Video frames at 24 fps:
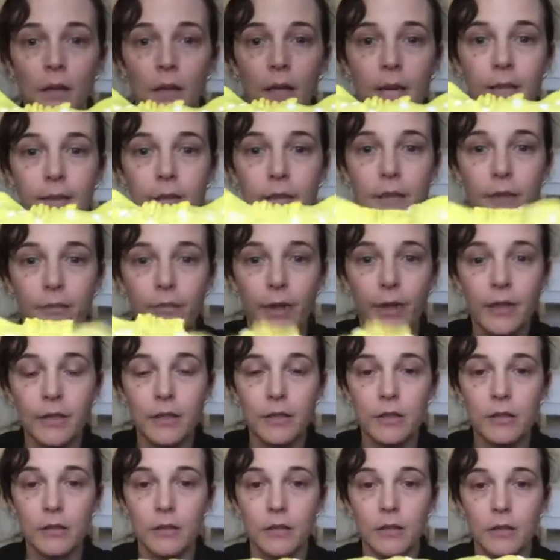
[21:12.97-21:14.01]
at the
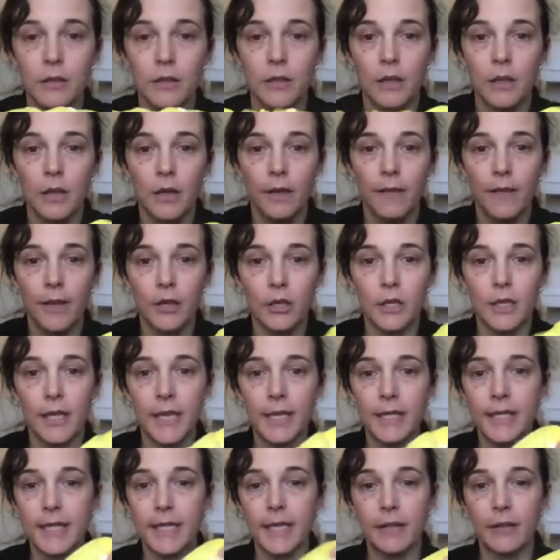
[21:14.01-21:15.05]
front. They got
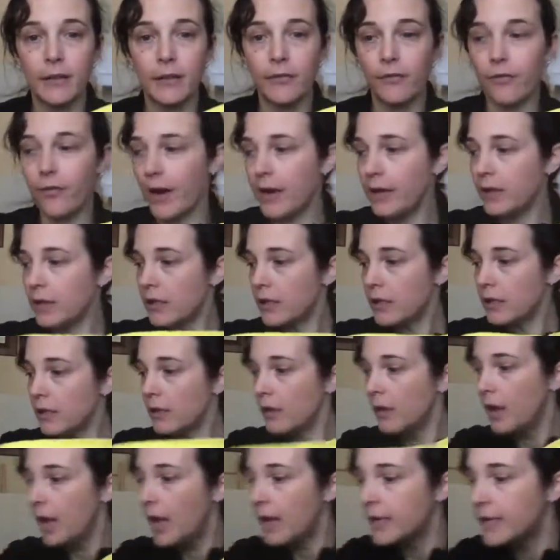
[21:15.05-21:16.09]
elastic at the front.
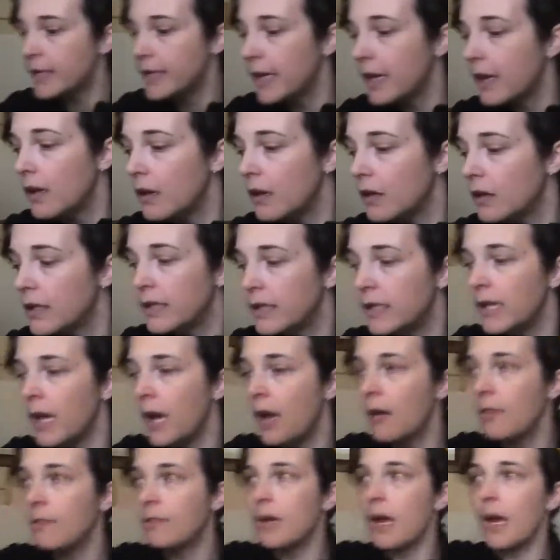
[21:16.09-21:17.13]

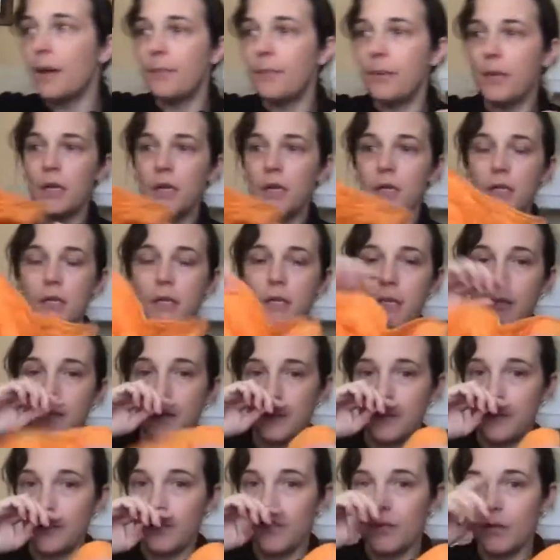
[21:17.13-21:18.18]
Some nappies,
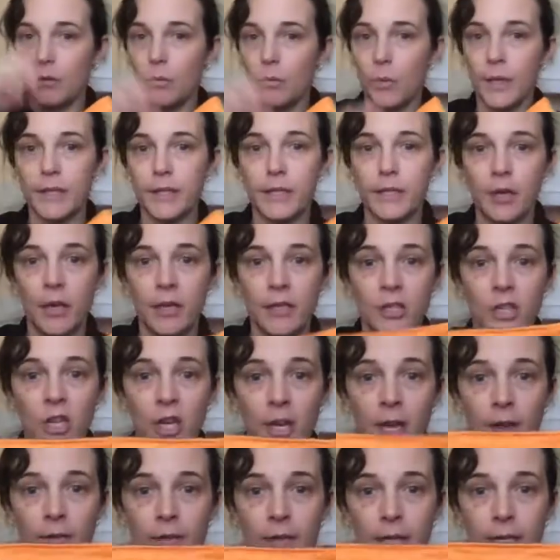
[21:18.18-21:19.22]
one size,
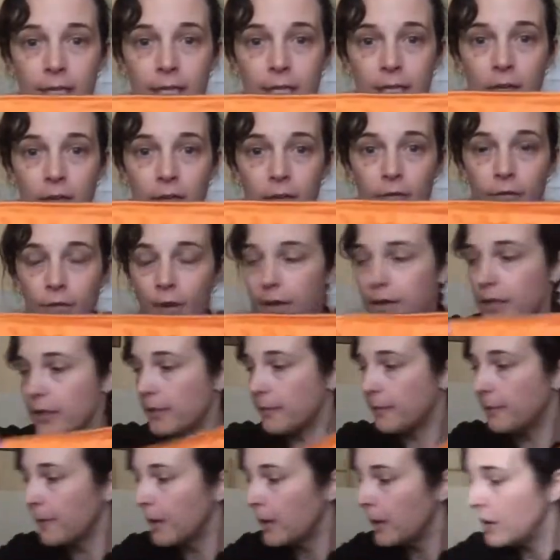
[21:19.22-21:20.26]
don't have elastic at the front.
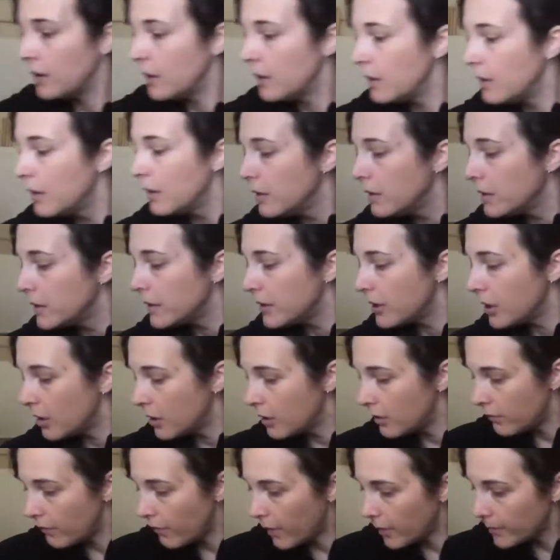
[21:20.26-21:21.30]

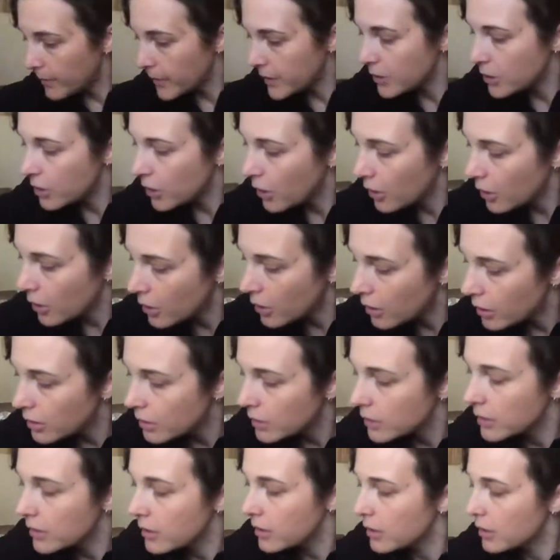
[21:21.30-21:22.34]
So the Rumps
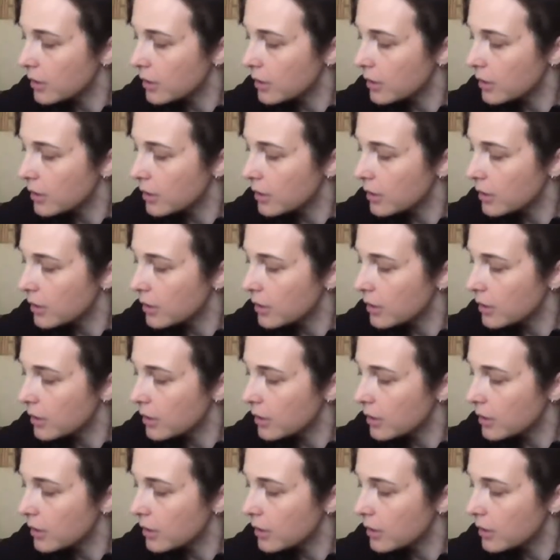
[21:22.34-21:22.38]
don't,